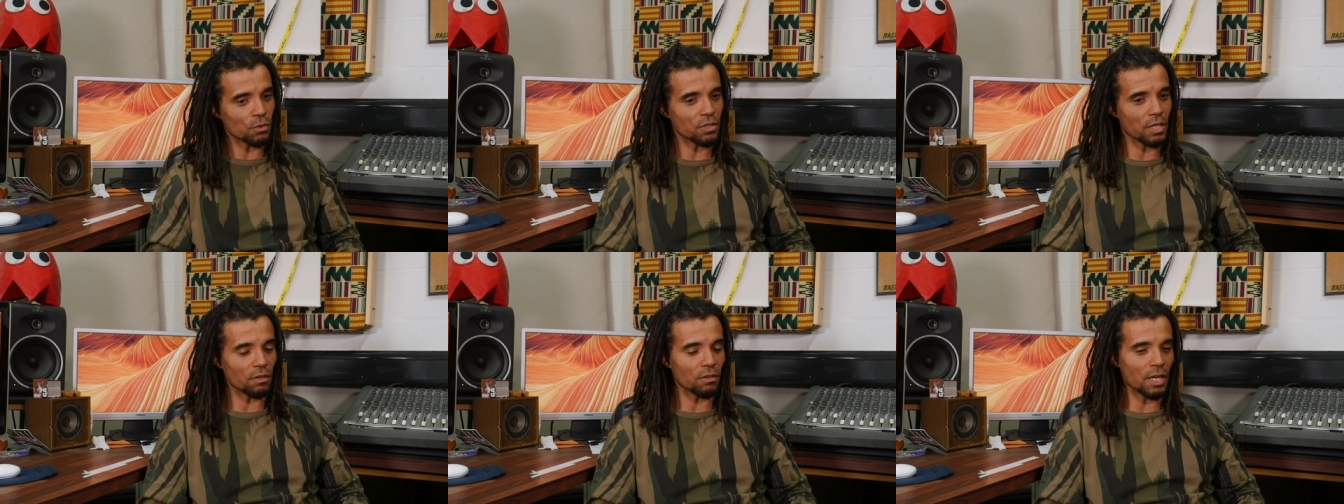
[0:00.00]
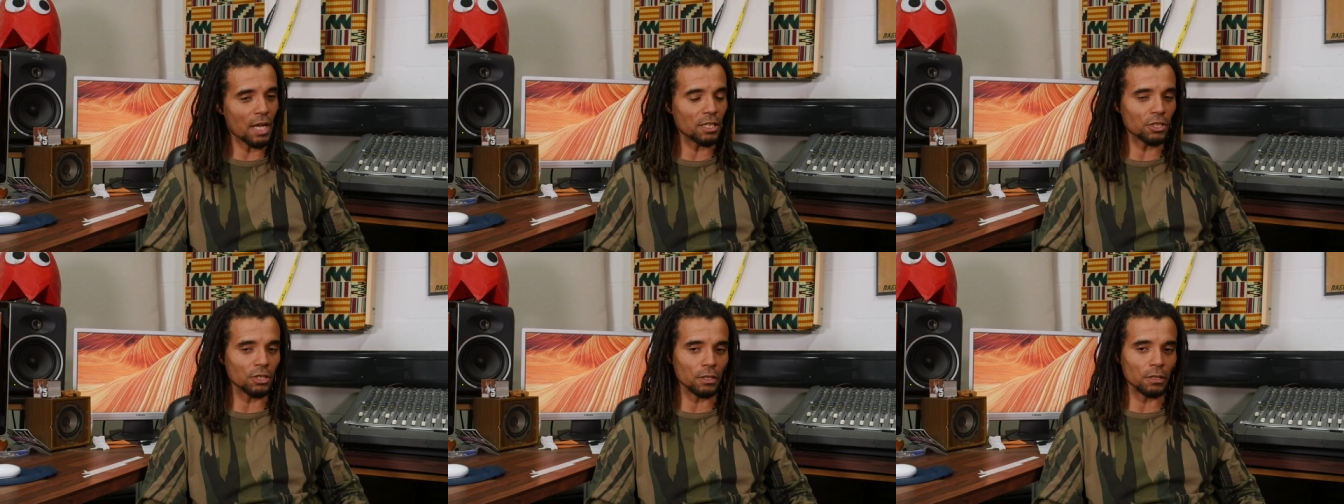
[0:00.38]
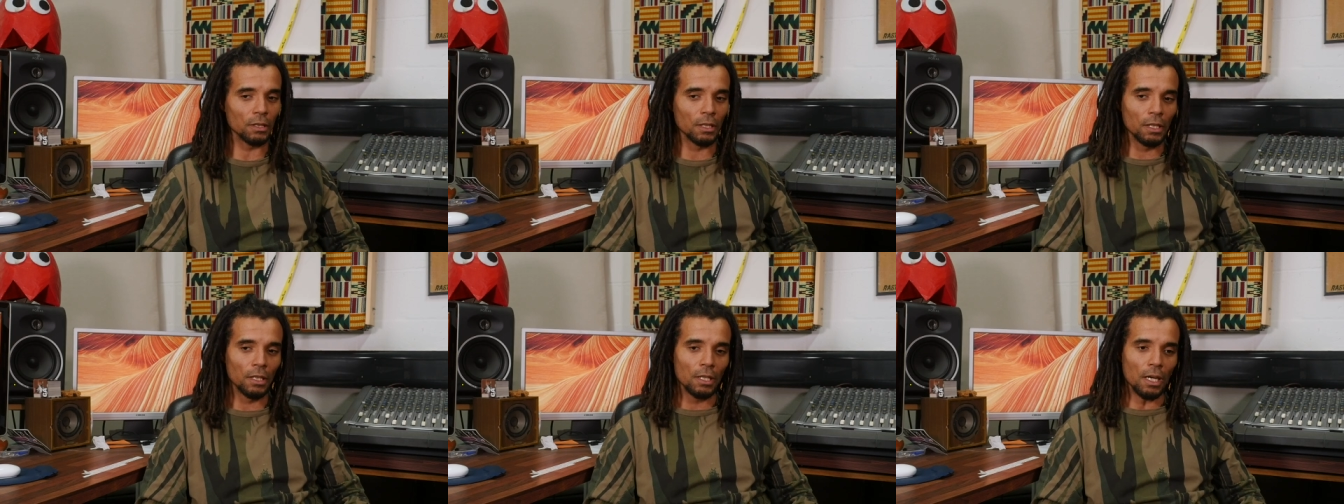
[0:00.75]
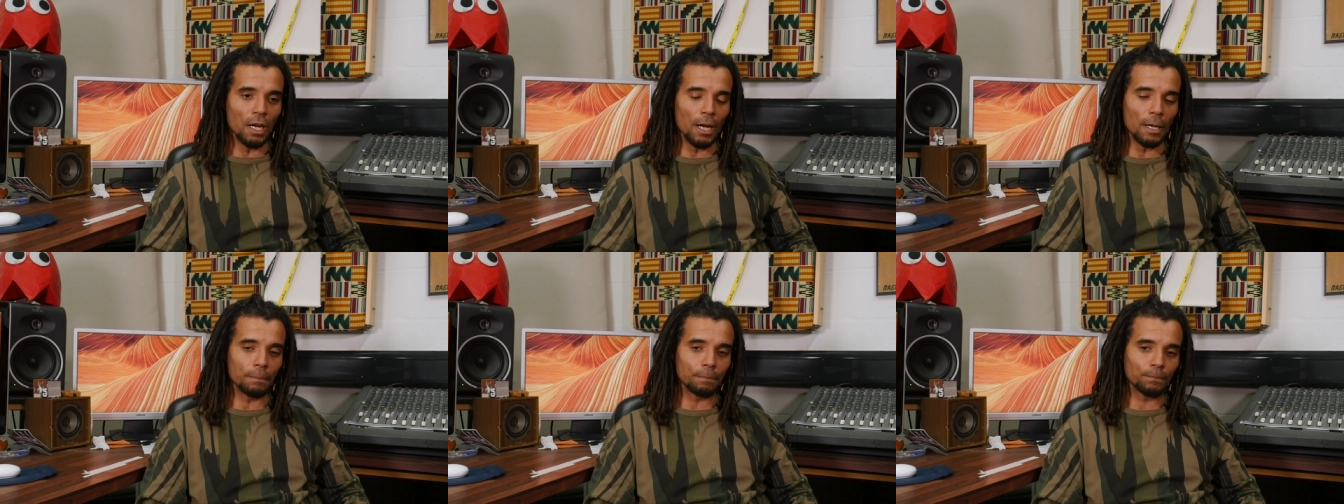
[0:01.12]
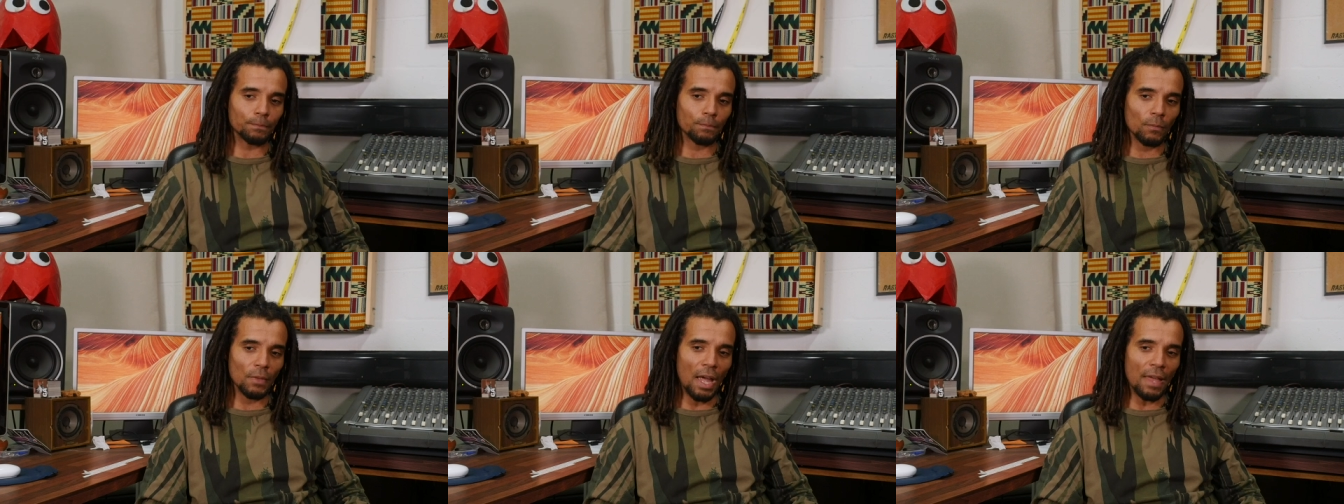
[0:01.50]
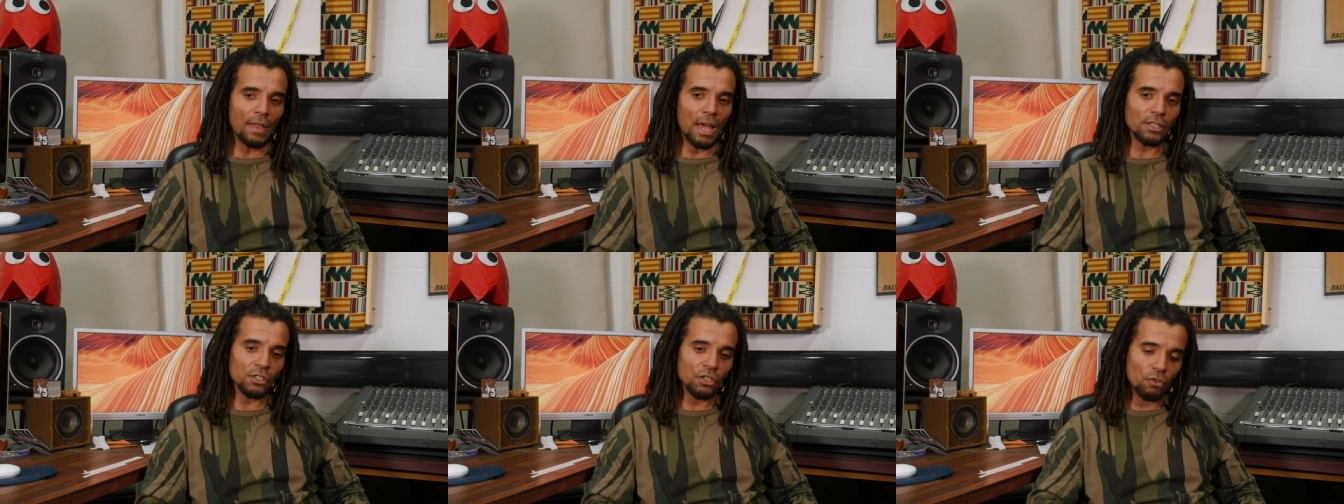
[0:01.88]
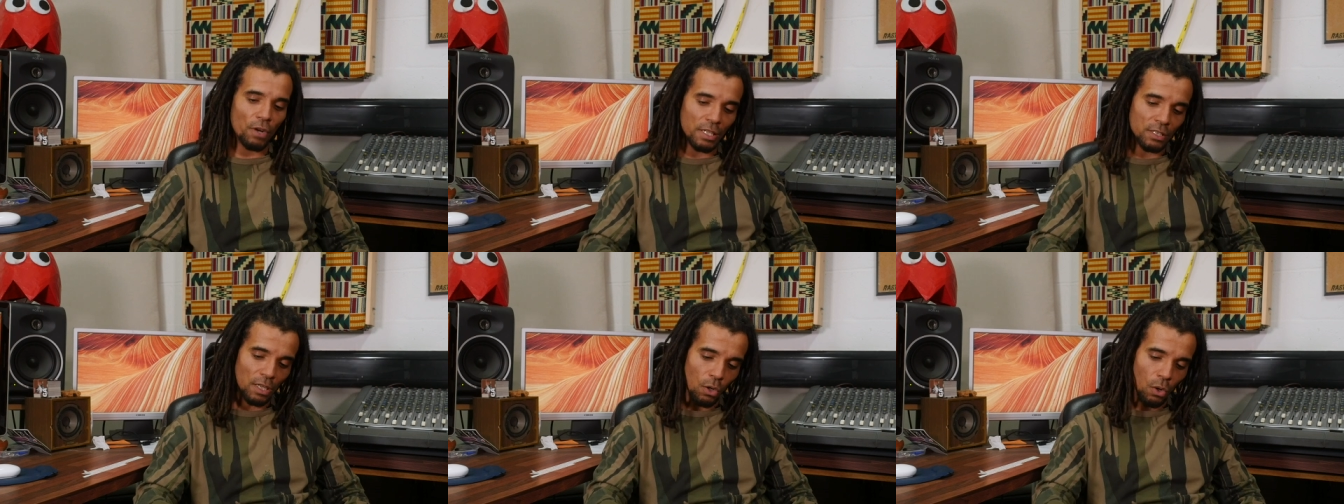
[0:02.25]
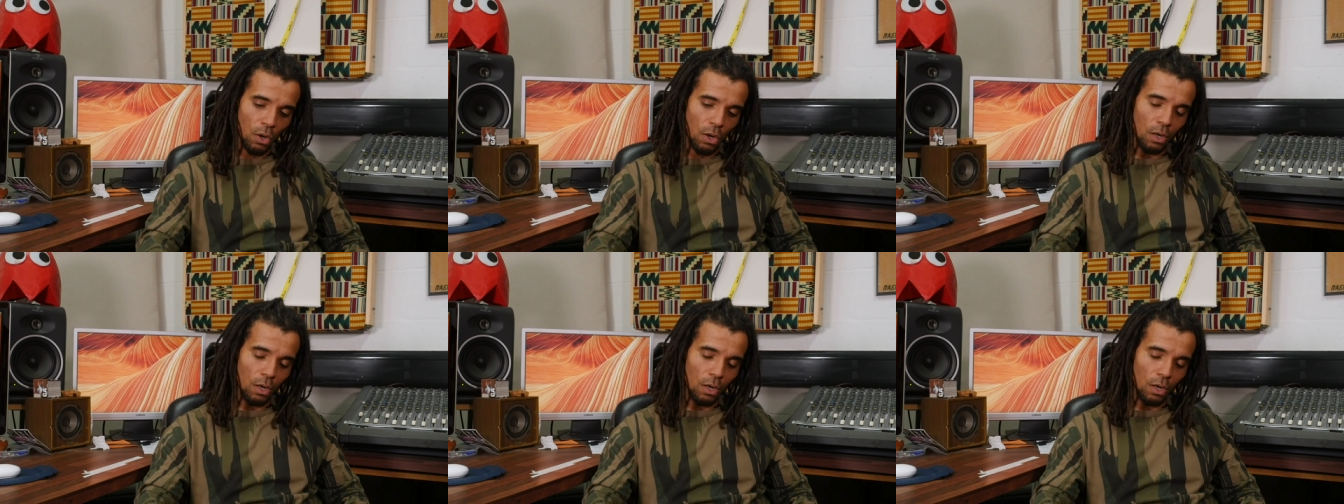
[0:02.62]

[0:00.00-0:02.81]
segregation. Um, and that just creates a